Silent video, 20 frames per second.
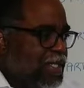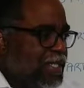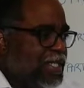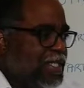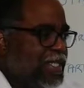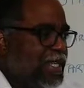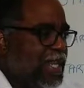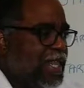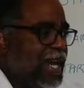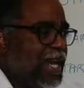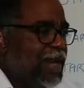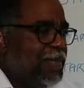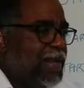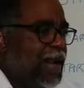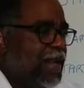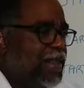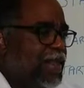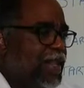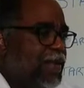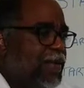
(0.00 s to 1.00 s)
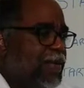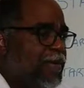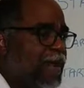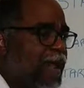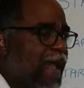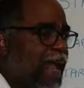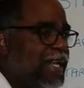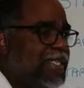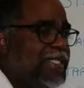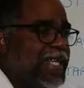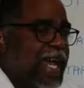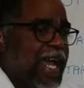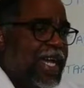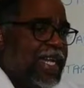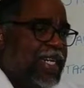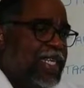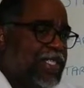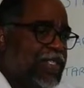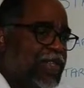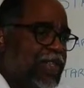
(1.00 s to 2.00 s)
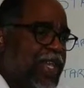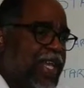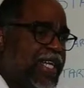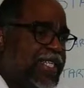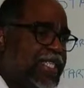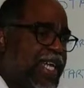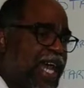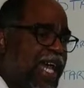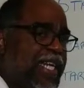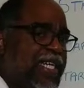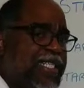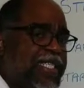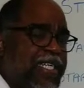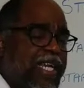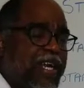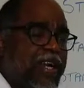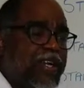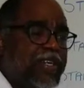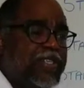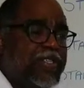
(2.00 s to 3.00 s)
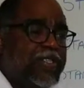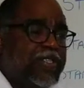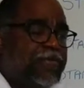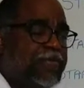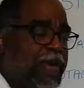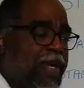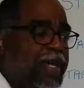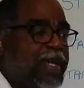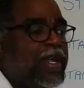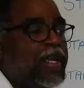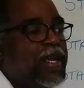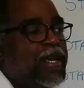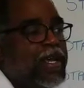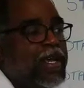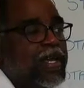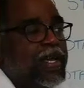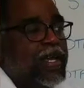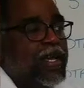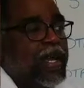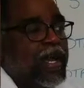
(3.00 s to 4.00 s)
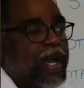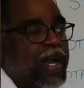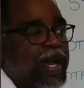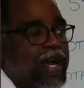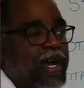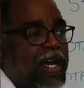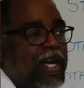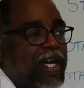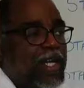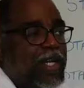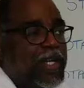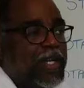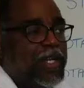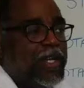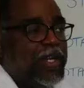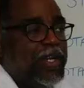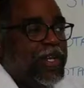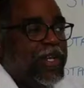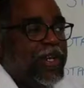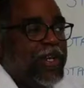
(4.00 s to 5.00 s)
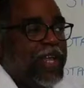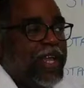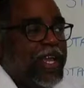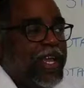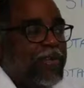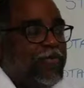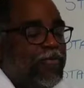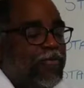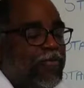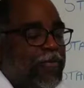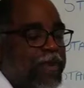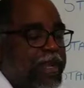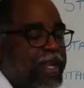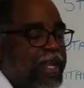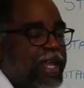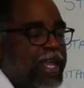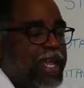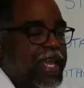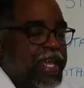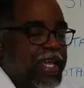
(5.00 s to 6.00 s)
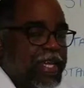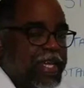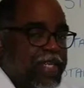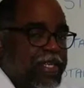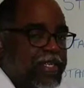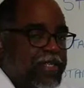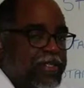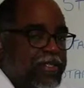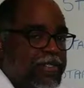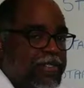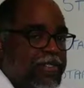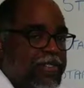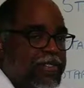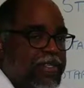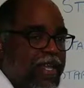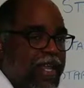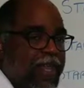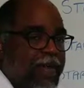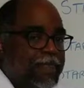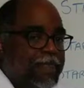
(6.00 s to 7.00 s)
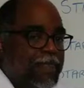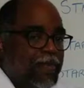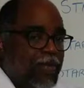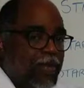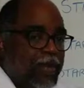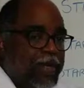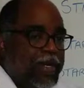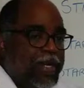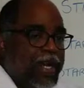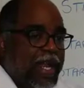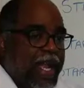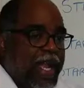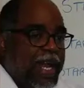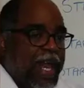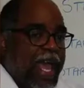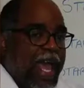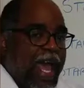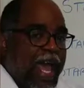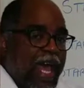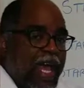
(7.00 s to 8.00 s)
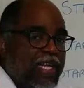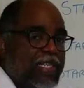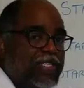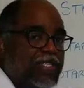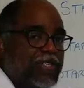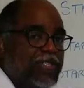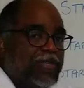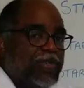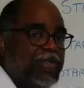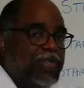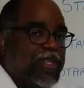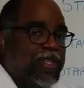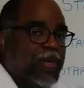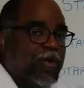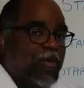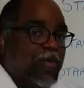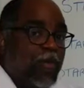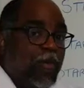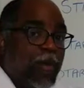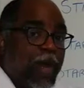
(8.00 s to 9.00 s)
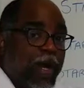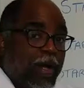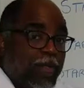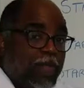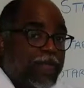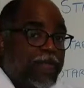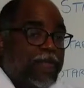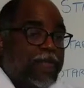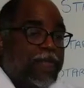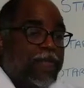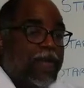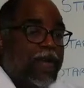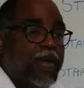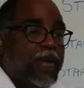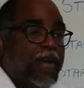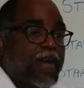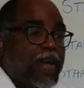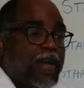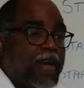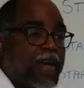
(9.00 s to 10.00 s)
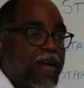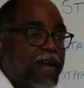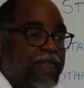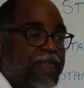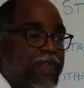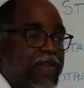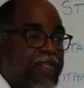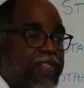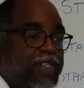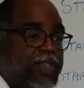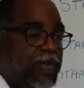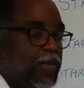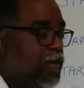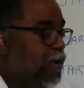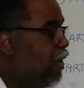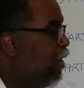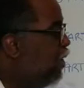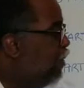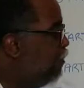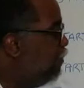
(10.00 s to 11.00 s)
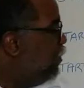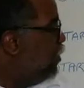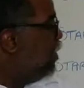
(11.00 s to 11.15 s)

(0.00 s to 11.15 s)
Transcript: to say that about the antagonist or the antagonist characters, but uh, it really is important and adds to the wealth of your story.